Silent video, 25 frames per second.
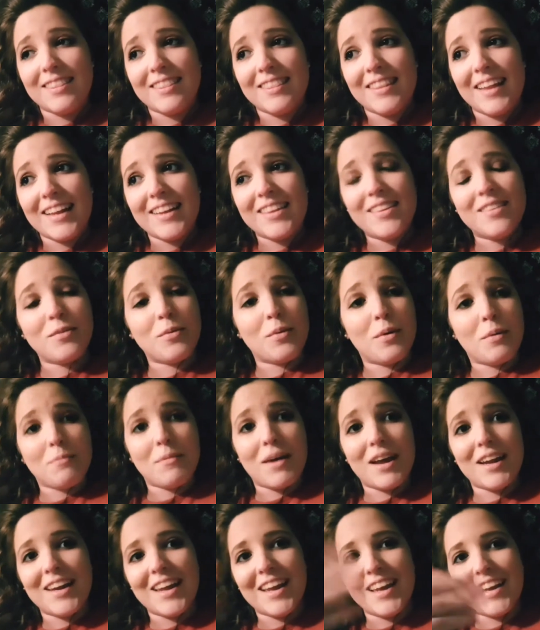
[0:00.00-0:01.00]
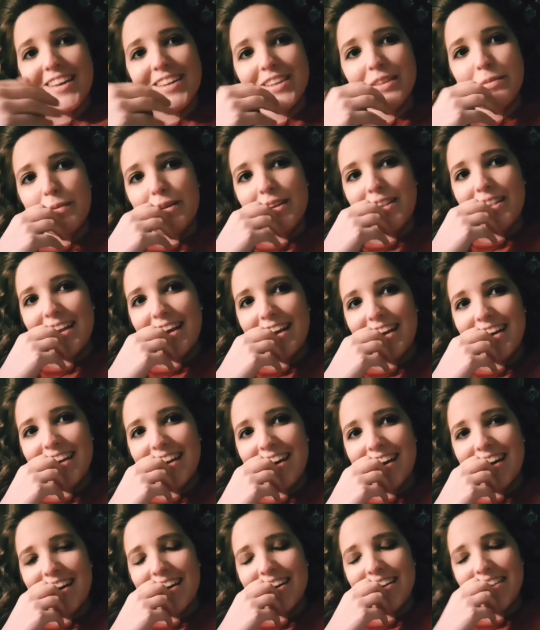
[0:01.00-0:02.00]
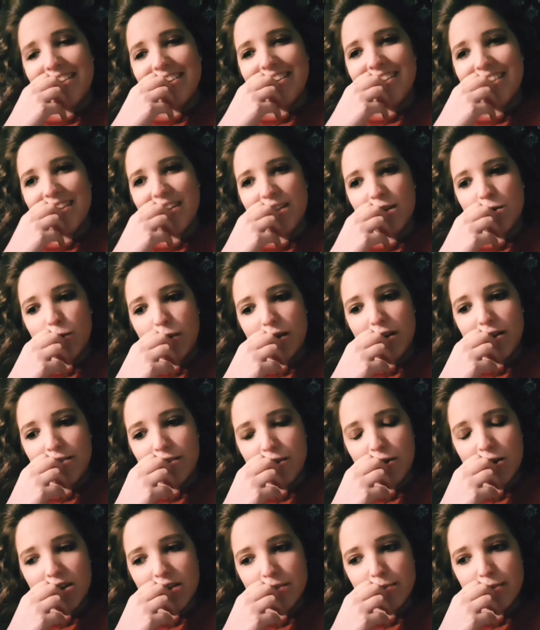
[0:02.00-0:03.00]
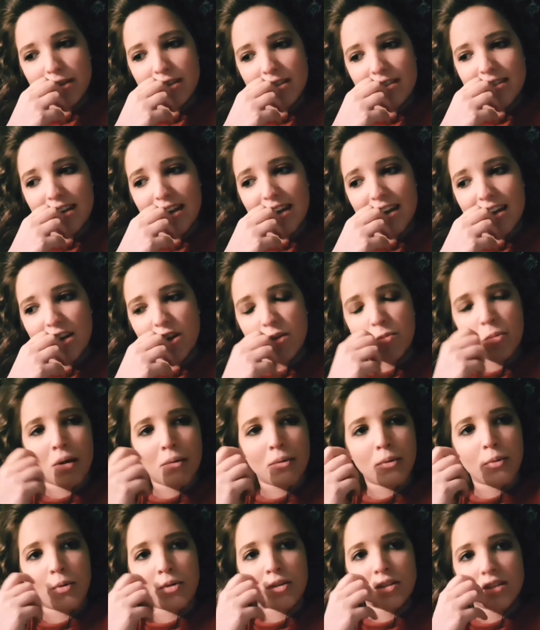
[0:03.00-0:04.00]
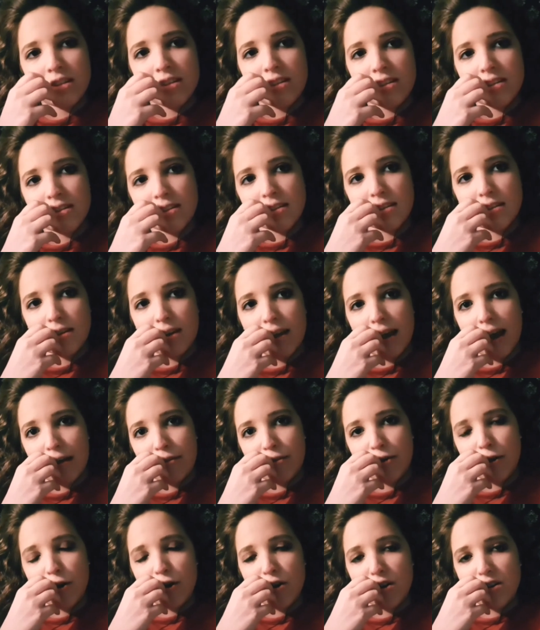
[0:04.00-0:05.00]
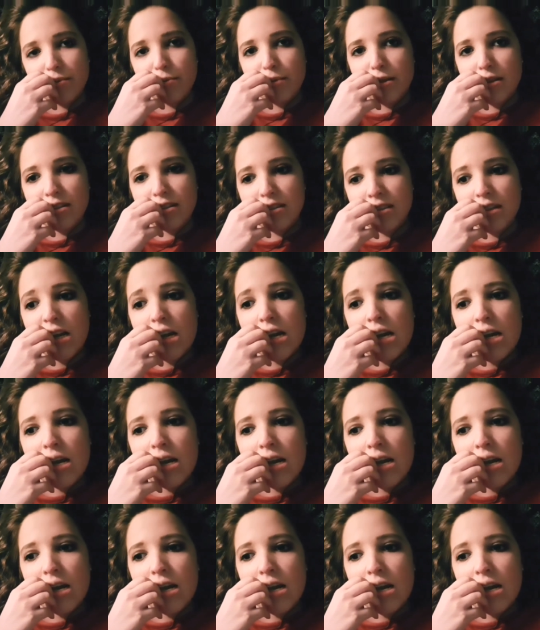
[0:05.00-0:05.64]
that's what my day has been like, guys, this week of Christmas, and you probably won't see this until after Christmas,